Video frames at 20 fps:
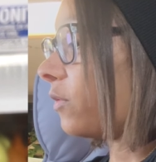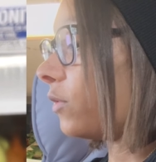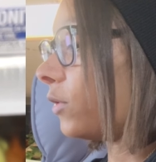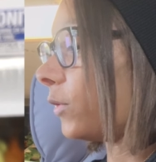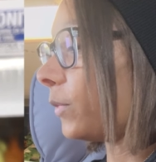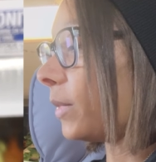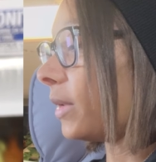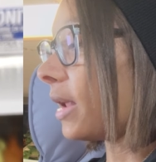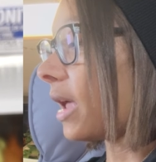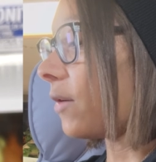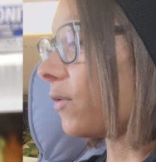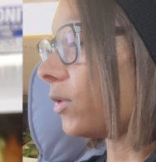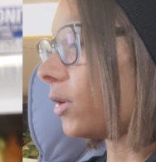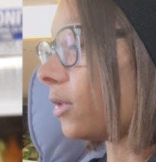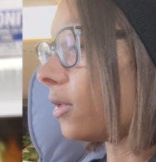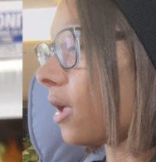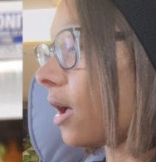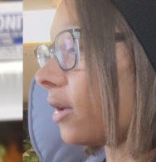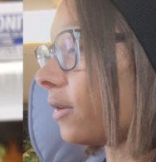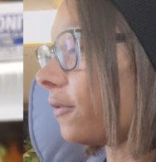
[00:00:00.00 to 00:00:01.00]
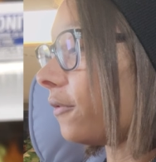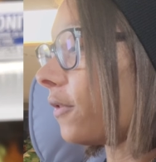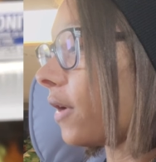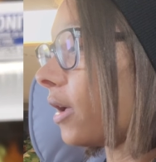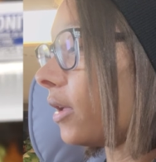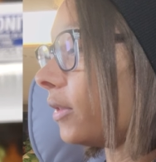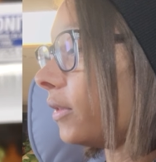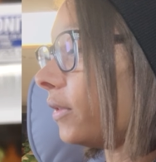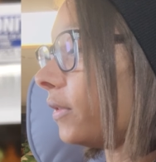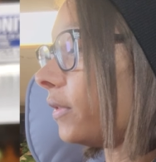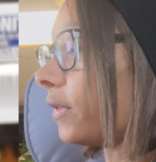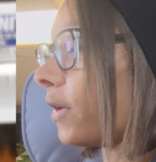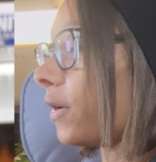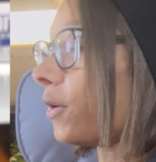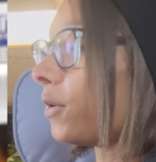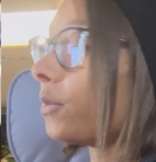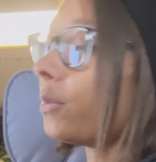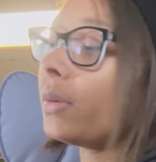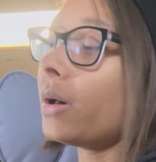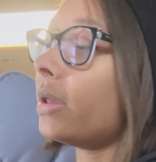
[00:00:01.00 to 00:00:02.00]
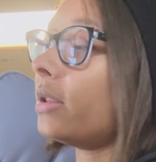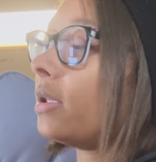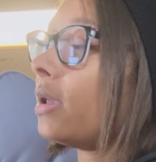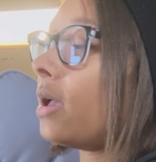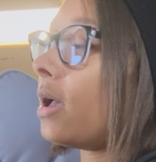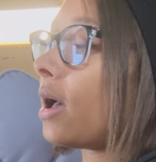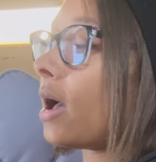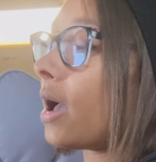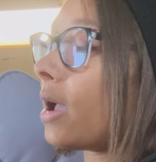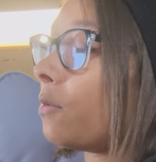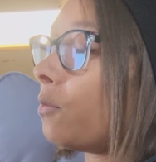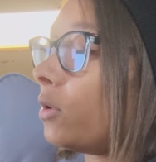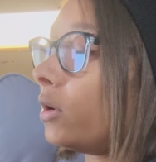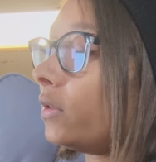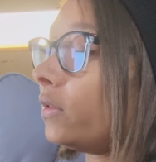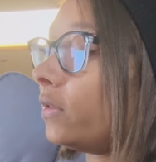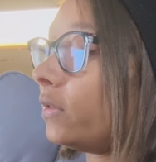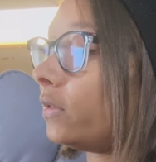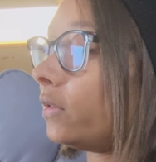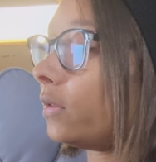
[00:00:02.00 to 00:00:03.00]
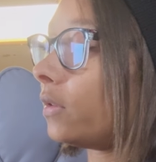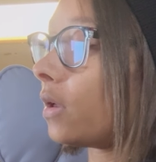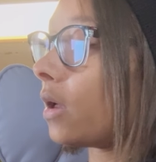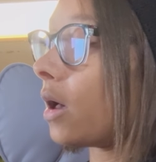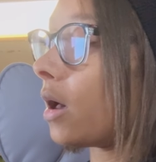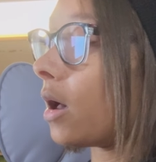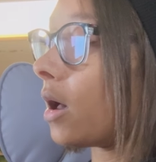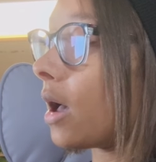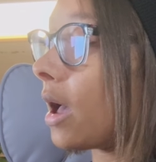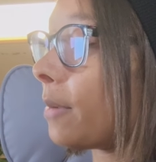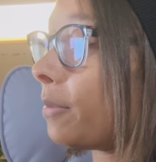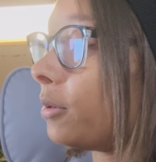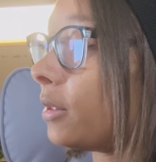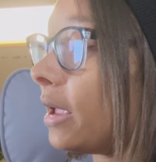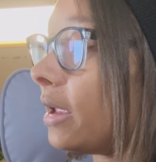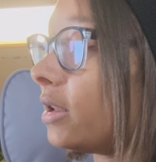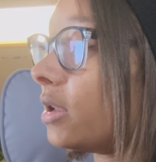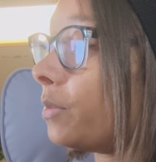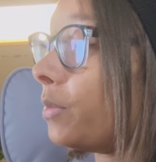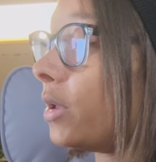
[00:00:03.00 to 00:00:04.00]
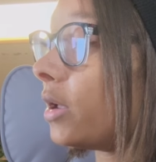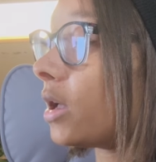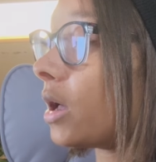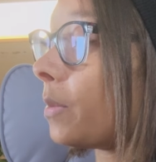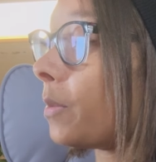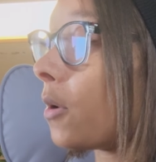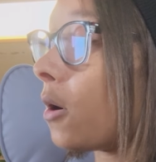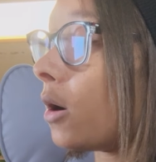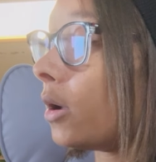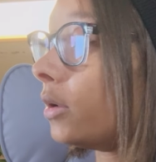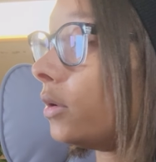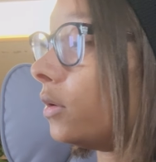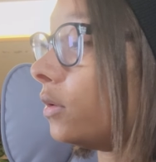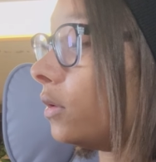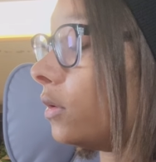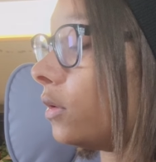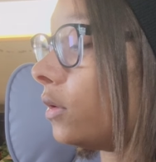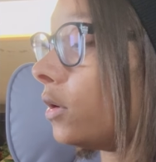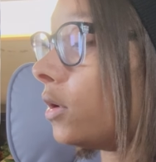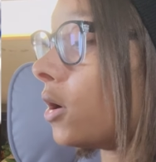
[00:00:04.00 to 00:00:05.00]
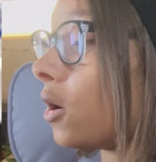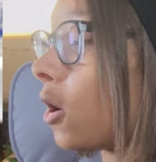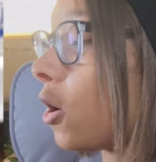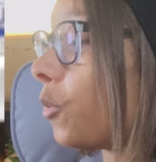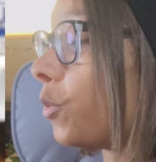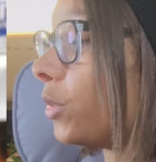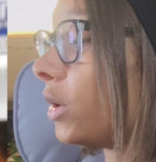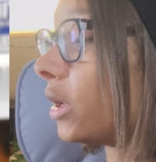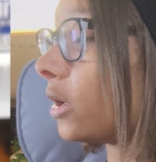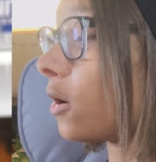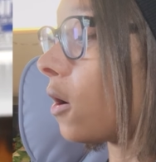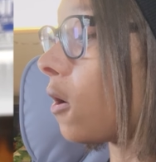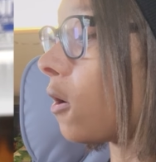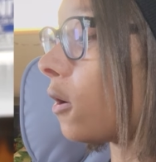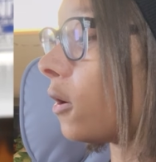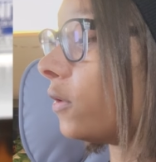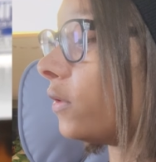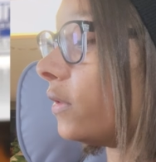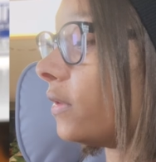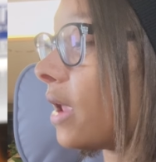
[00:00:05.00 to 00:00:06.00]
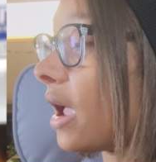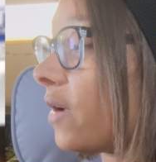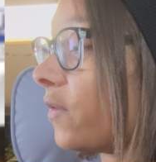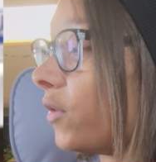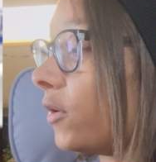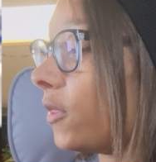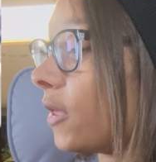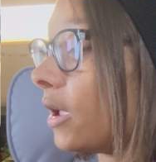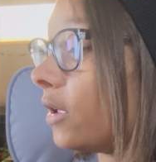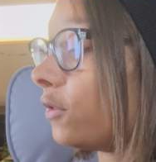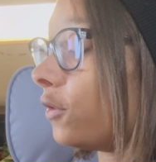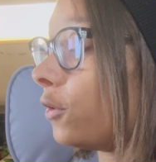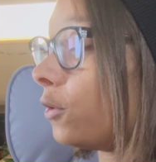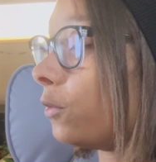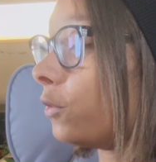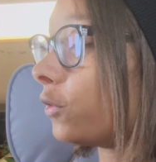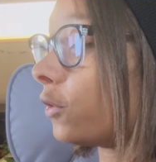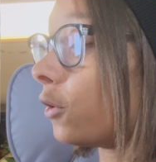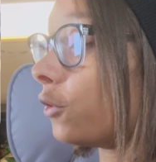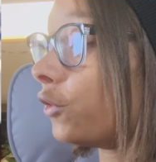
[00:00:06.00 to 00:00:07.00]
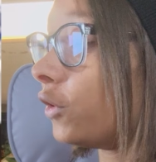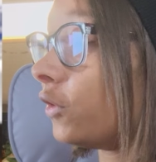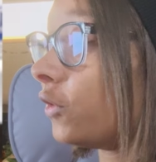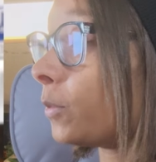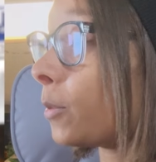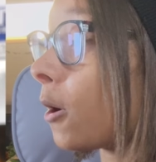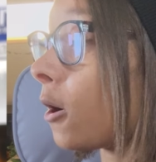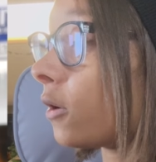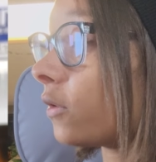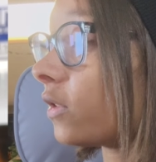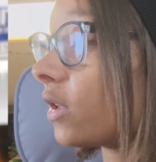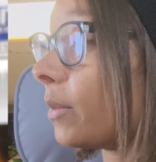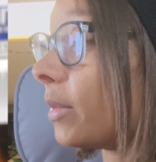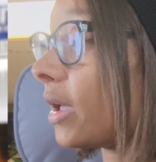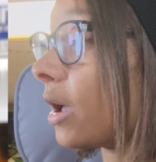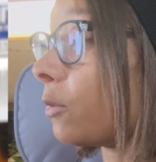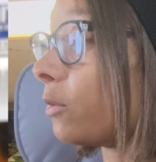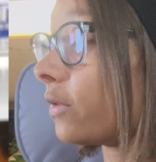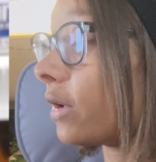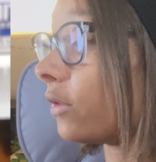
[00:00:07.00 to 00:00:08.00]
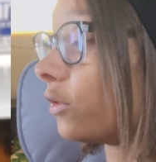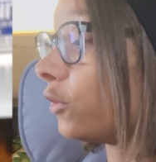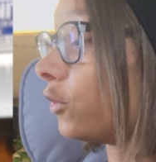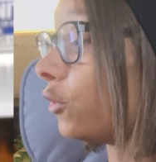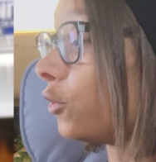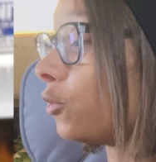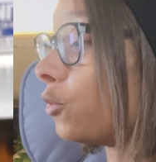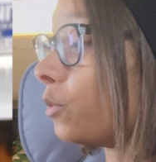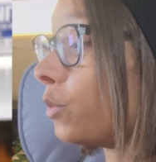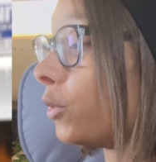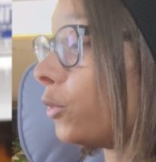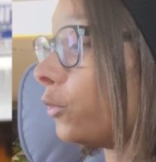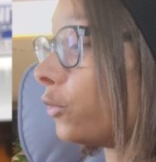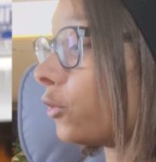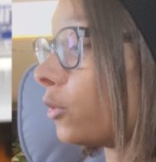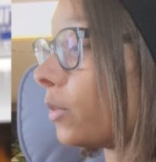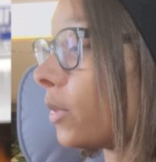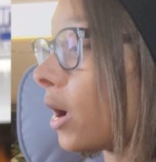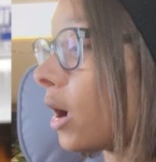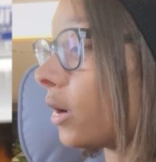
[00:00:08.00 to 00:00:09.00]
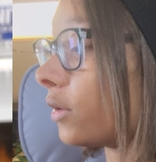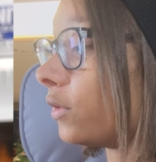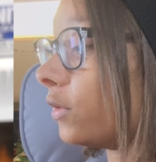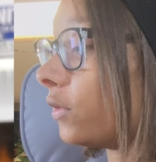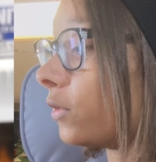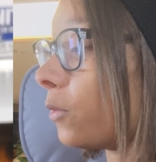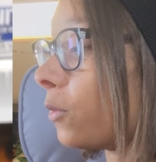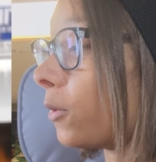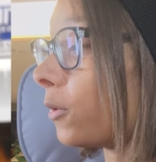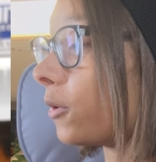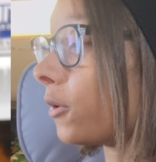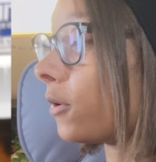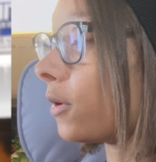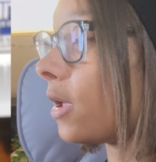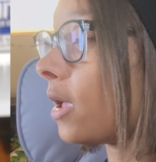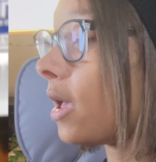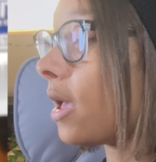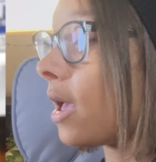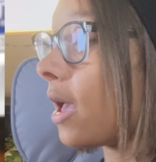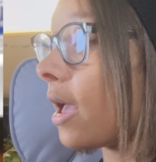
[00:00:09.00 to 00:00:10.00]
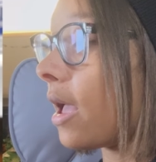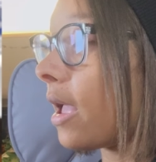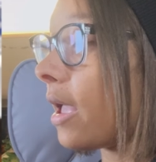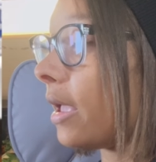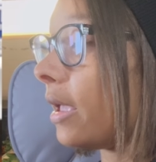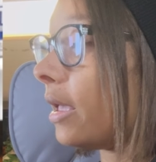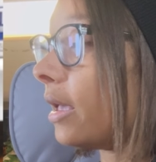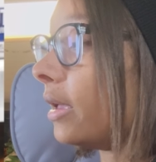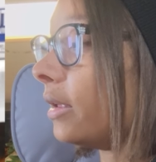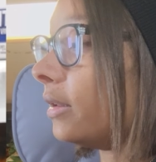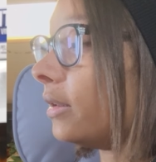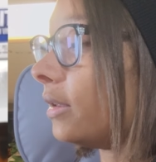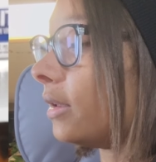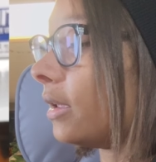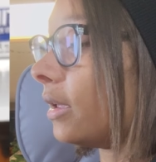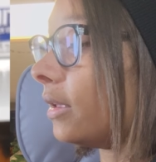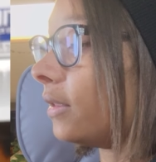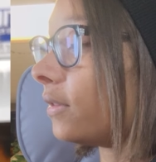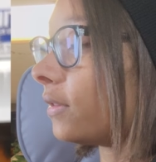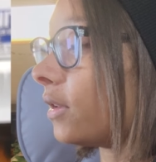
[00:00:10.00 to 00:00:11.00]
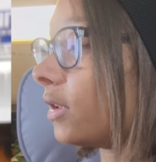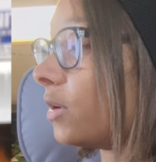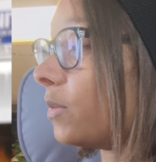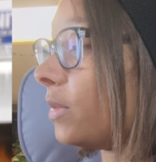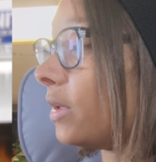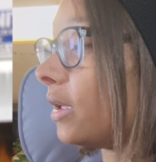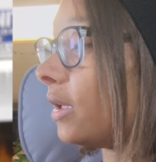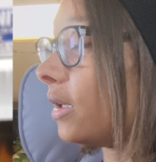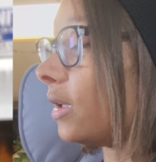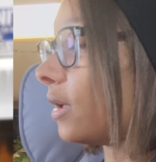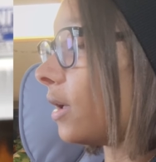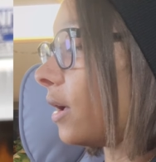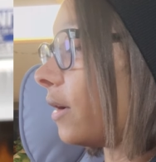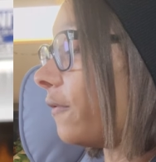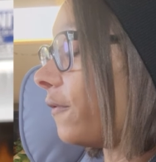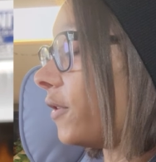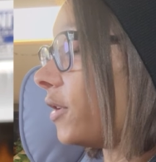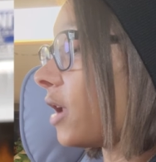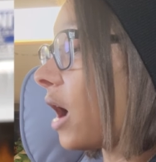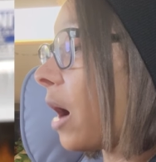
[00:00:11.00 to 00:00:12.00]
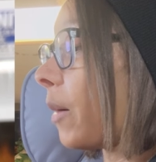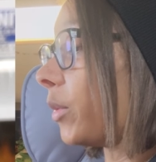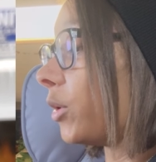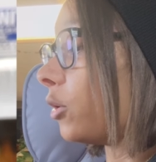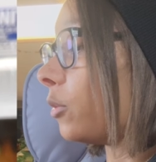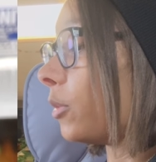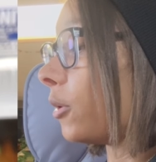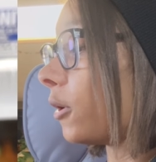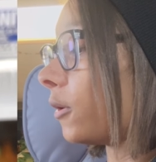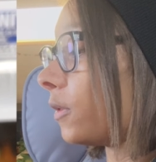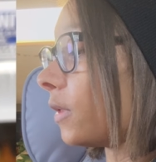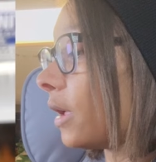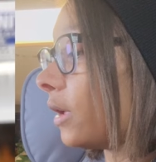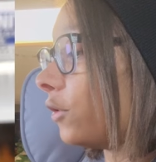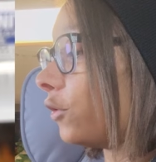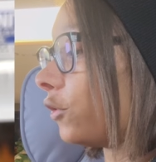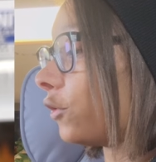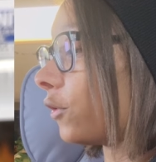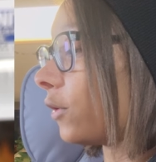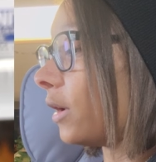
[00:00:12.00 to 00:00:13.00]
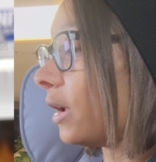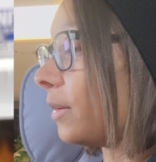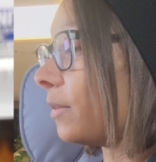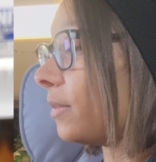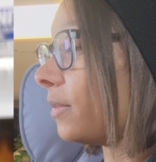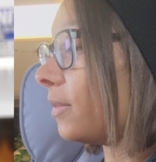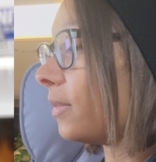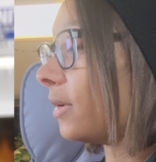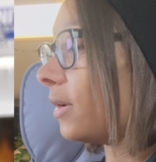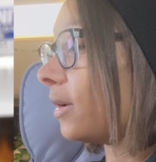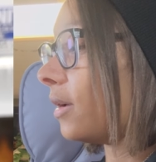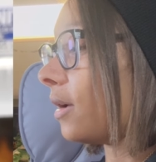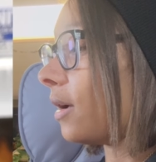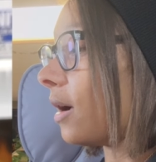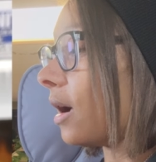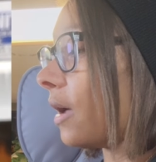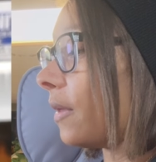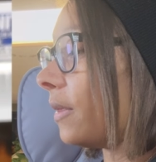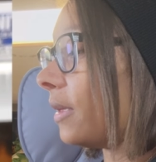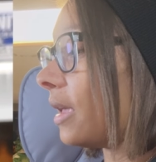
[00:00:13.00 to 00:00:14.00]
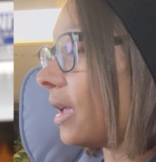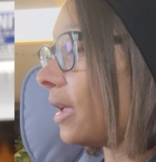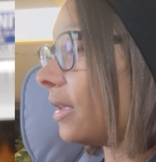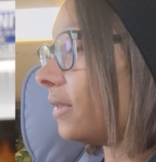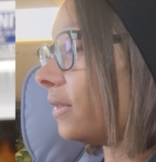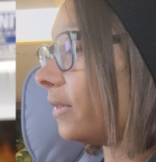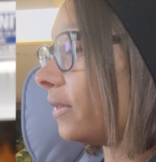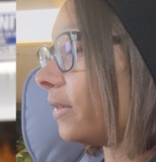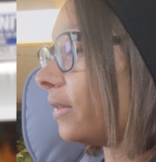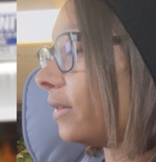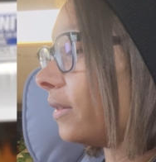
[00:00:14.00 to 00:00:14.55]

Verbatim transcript: just been having a lot of fun so but i once uh, i plan to pick up on you know opening cards and everything too surging sparks coming out we've got two booster boxes ordered and it's going to be a phenomenal birthday stream on the end